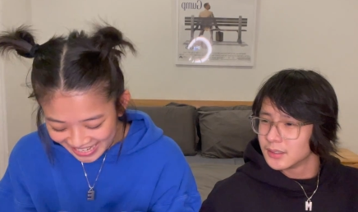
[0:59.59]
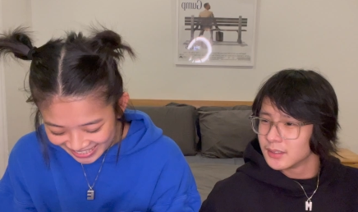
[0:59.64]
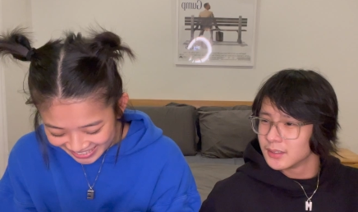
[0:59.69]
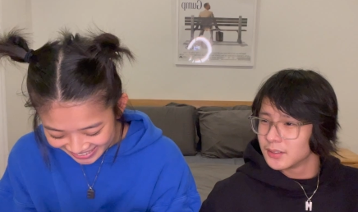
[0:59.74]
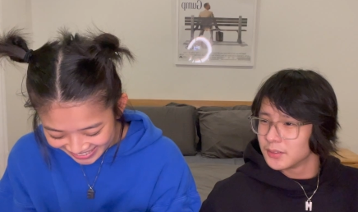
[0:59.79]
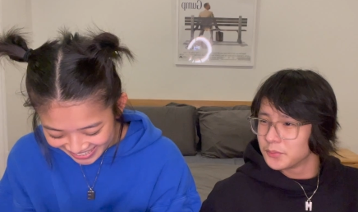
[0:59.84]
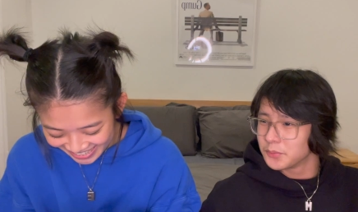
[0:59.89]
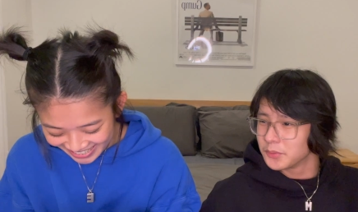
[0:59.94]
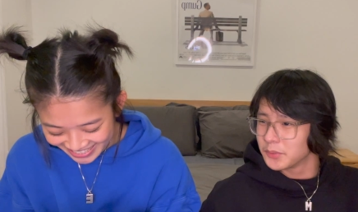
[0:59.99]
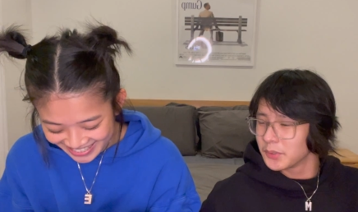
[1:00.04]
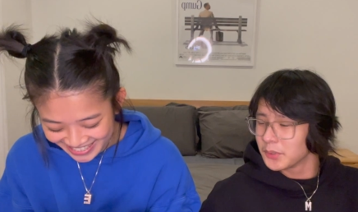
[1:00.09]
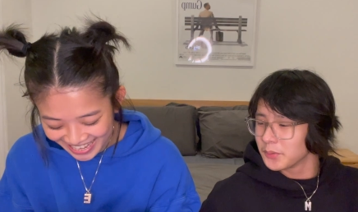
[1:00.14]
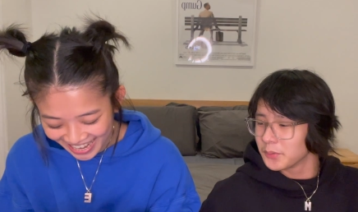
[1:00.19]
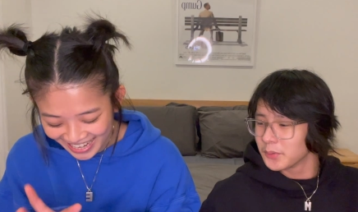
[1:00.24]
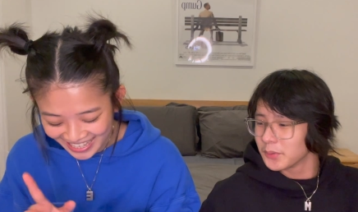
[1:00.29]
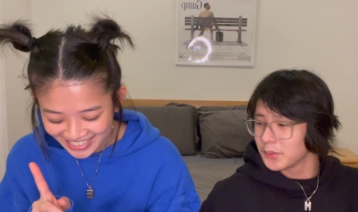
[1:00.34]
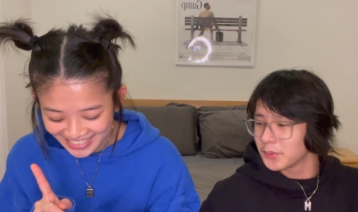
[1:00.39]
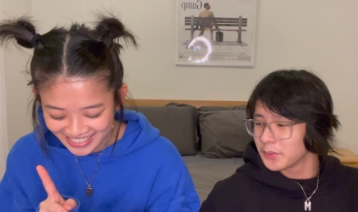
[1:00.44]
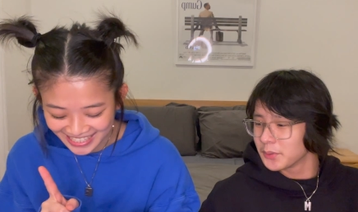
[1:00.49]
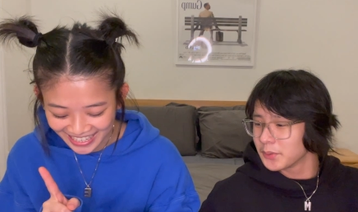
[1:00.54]
Speaker 1: the
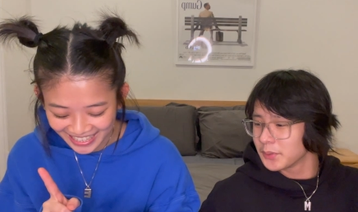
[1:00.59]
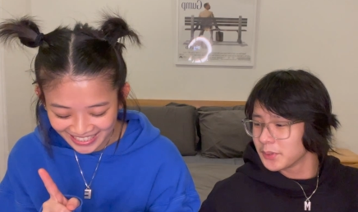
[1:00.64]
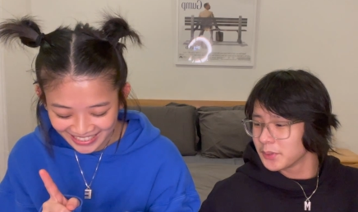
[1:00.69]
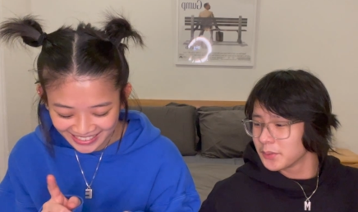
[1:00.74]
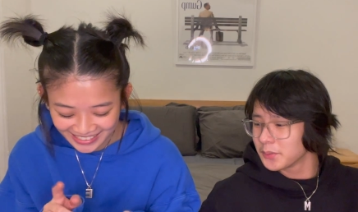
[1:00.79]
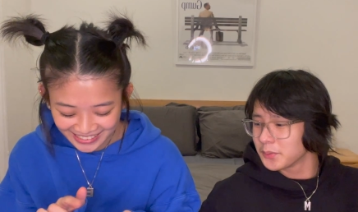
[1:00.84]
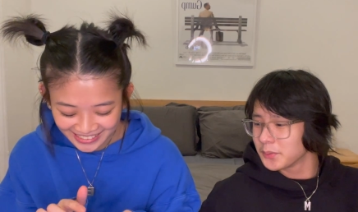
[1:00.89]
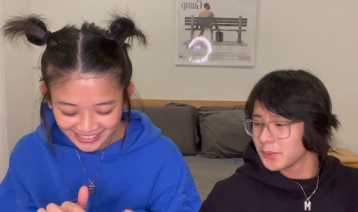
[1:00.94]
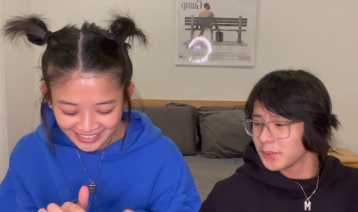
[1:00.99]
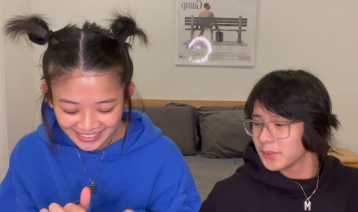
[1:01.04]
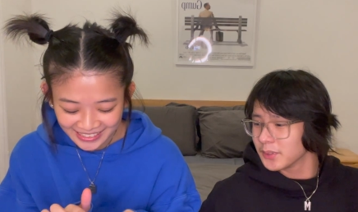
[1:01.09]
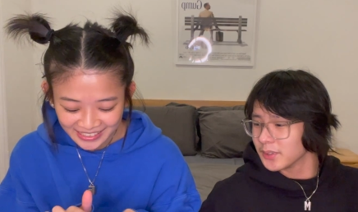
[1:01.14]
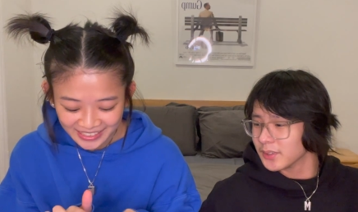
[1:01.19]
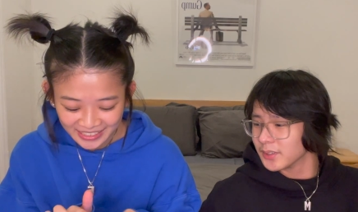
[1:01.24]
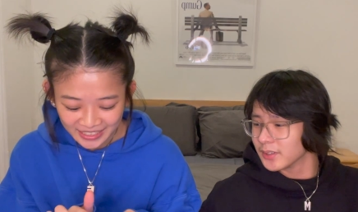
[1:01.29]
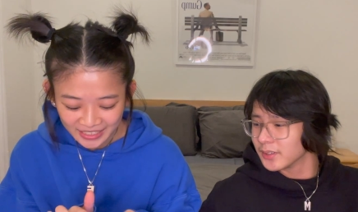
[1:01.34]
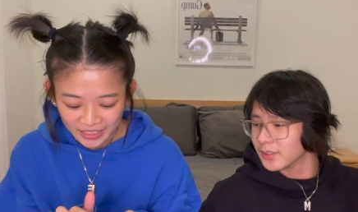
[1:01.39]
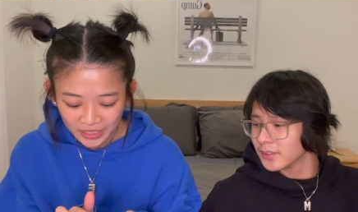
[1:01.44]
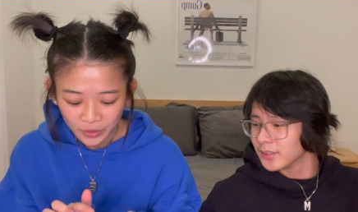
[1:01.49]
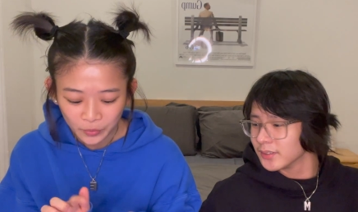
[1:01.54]
exact did, date. When did I
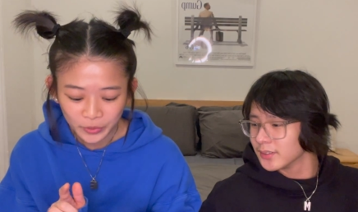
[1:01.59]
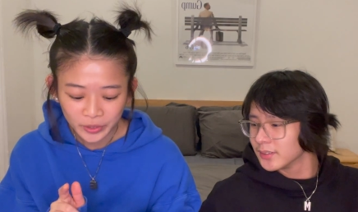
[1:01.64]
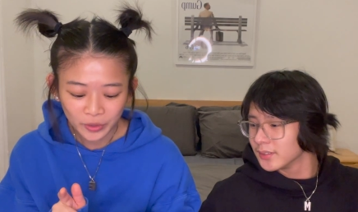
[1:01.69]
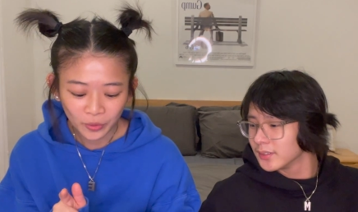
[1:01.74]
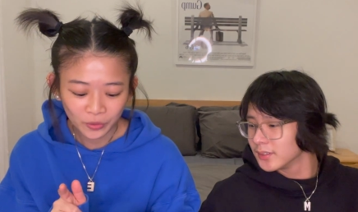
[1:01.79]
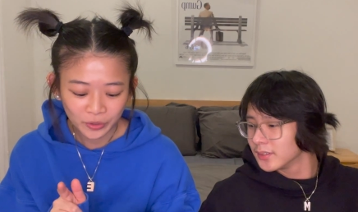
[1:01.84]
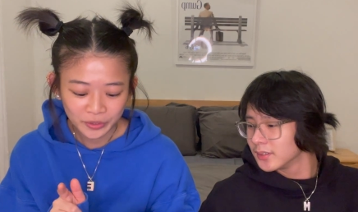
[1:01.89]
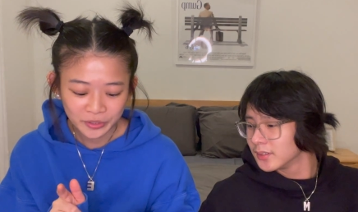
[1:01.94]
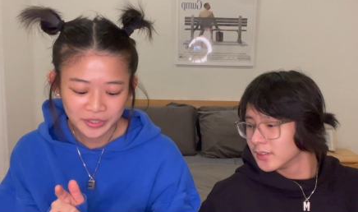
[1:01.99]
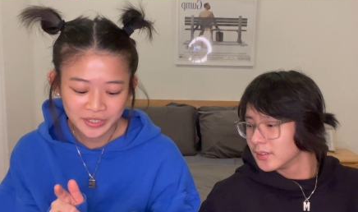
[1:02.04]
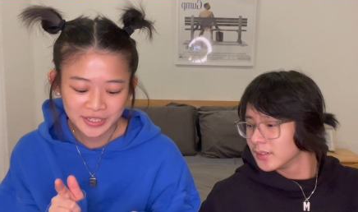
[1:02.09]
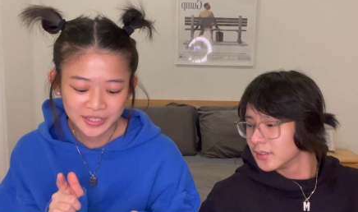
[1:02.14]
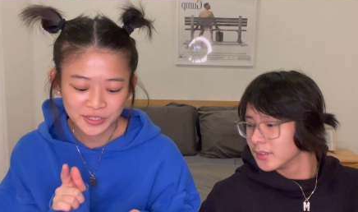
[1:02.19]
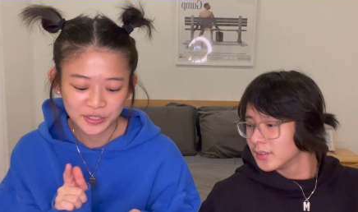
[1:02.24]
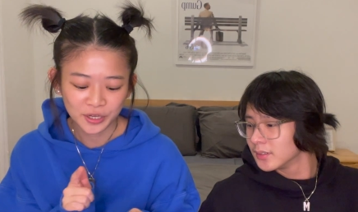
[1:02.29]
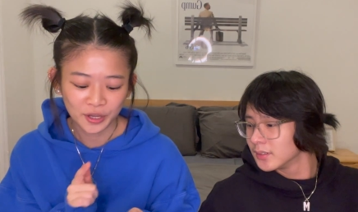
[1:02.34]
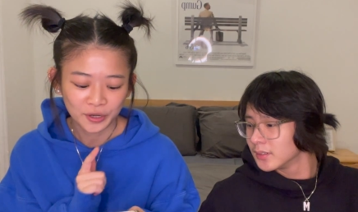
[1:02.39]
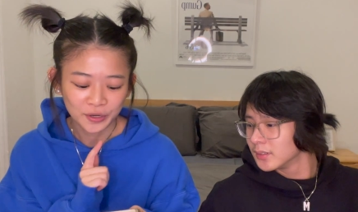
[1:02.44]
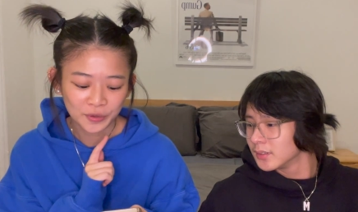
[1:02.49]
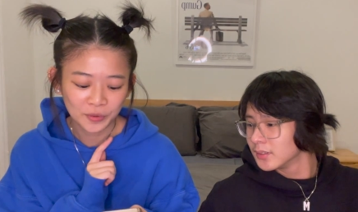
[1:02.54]
got? We ordered it
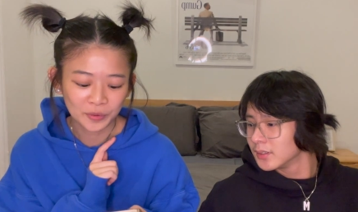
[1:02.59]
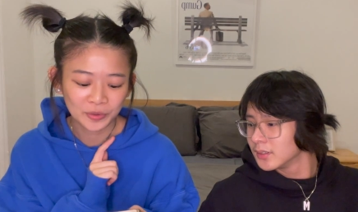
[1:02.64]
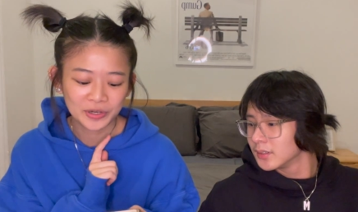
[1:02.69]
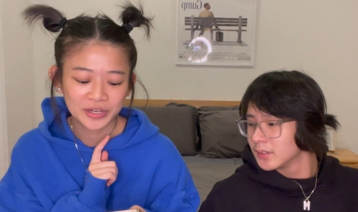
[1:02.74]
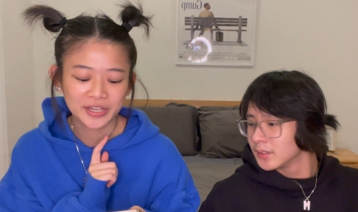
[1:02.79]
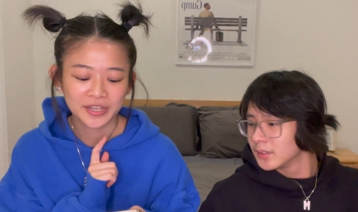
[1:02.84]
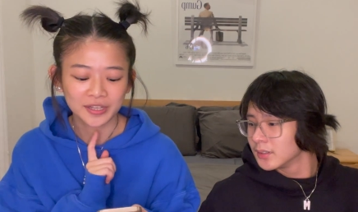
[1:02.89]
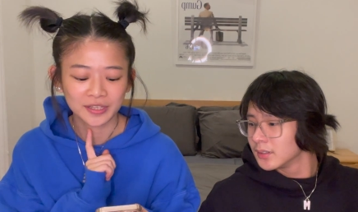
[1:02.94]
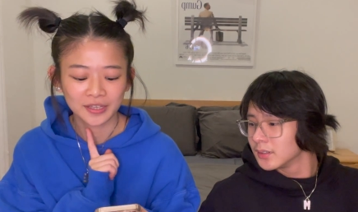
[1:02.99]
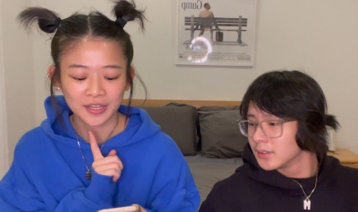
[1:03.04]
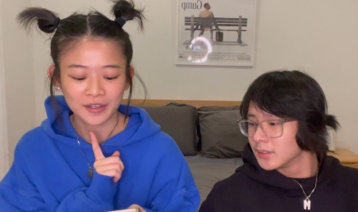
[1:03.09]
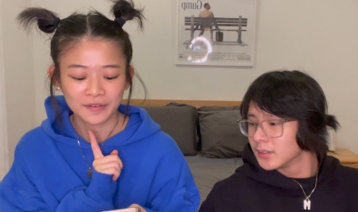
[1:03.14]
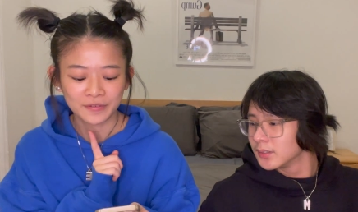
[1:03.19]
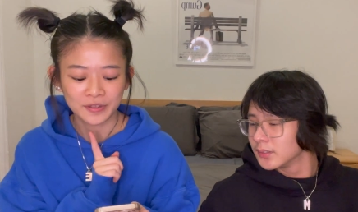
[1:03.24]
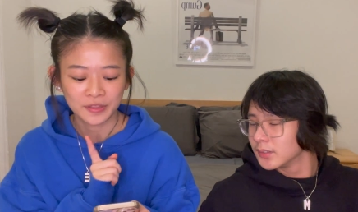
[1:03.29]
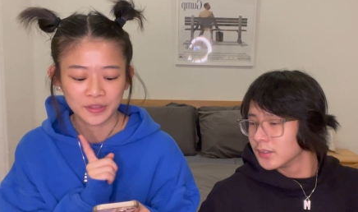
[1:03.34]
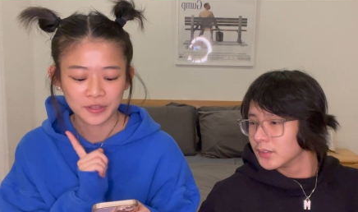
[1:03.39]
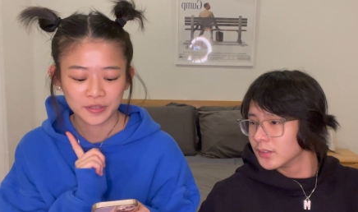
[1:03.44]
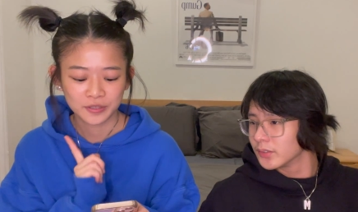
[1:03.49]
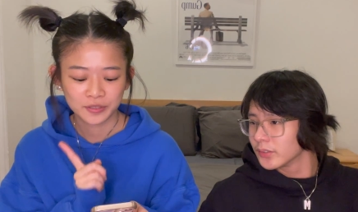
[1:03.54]
January 11th,
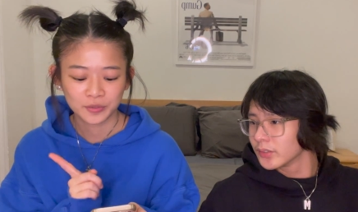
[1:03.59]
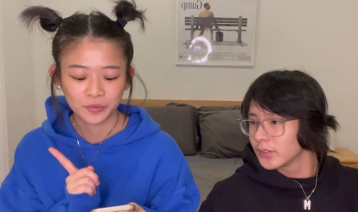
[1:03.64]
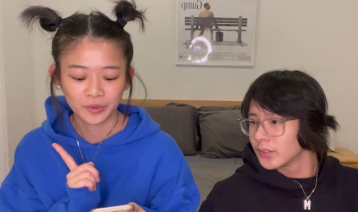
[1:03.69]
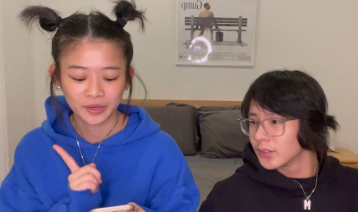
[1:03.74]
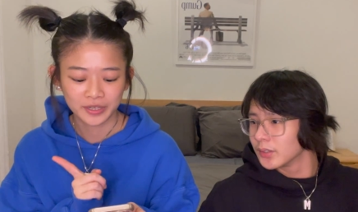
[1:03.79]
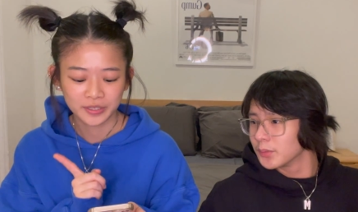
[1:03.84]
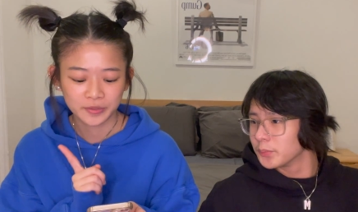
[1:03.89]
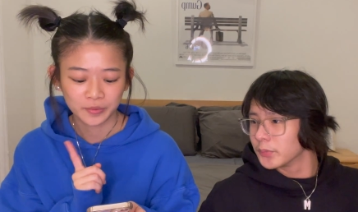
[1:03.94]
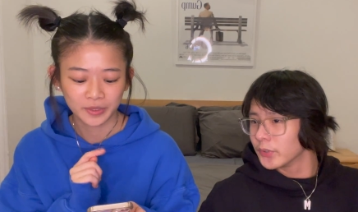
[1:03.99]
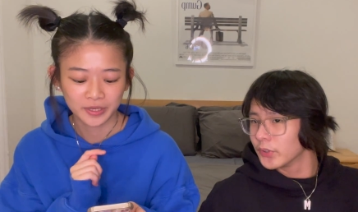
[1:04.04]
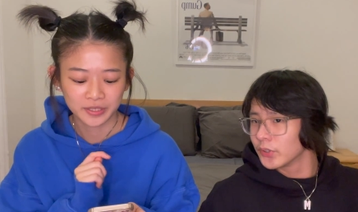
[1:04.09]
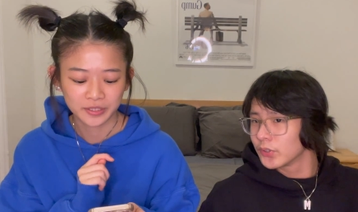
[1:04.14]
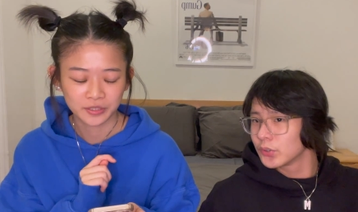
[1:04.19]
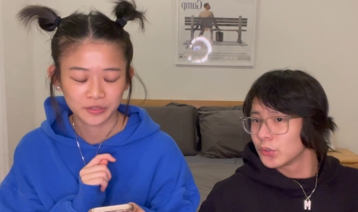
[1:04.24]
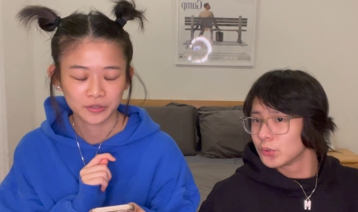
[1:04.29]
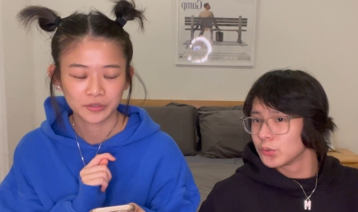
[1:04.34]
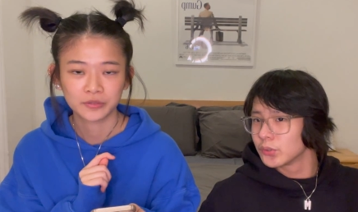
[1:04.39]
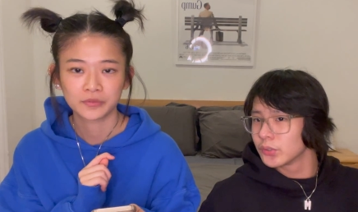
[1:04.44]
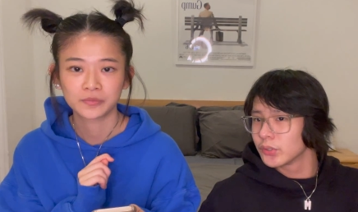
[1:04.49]
okay, 2022. It took,